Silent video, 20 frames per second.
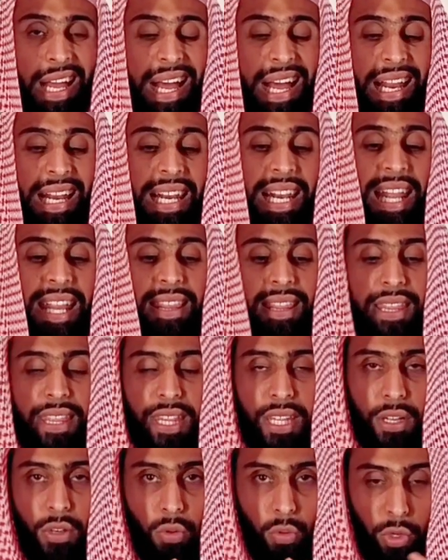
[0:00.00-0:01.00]
a
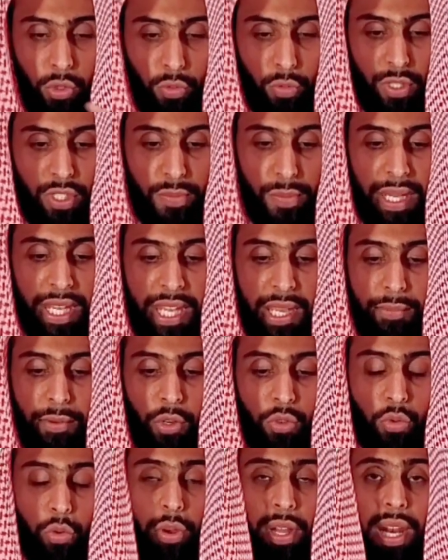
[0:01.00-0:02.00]
length, what we're speaking
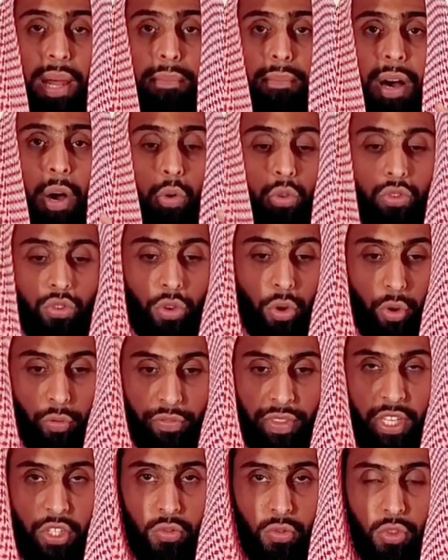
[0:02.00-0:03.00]
about, or an amount
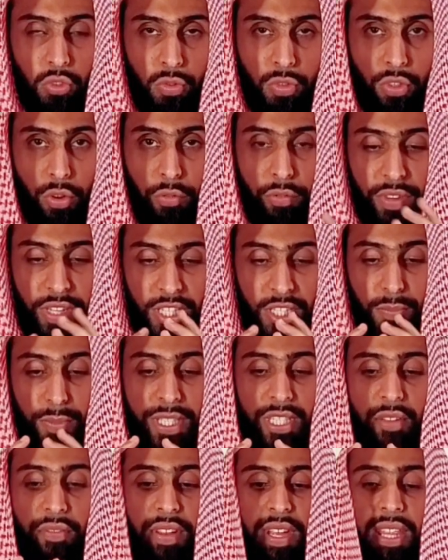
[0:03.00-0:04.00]
of this of the
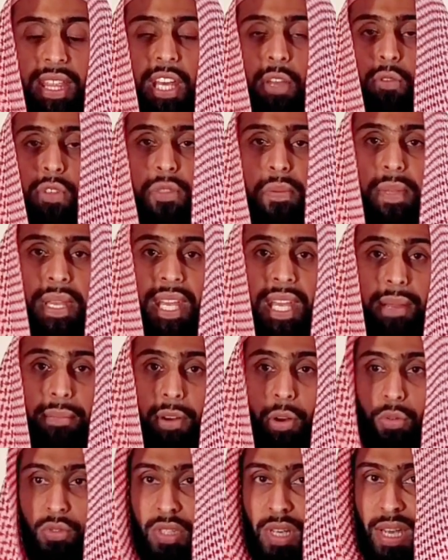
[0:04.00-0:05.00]
specific thing we're speaking
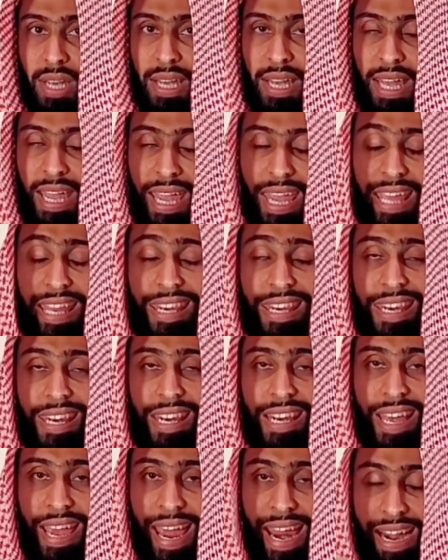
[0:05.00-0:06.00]
about
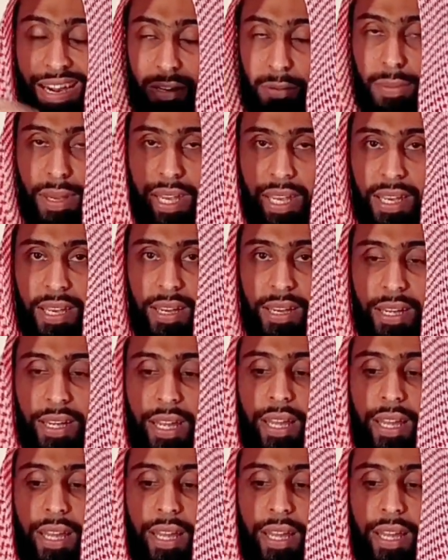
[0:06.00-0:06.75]
in Arabic.